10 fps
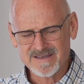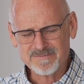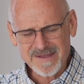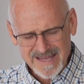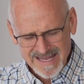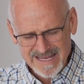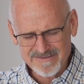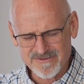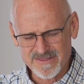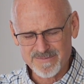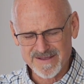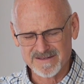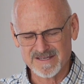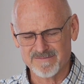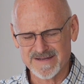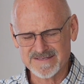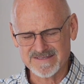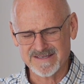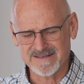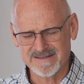and paid for the penalty of my
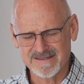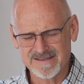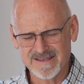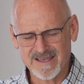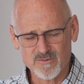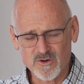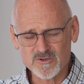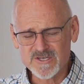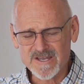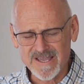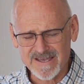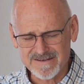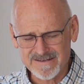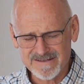sin and rose again.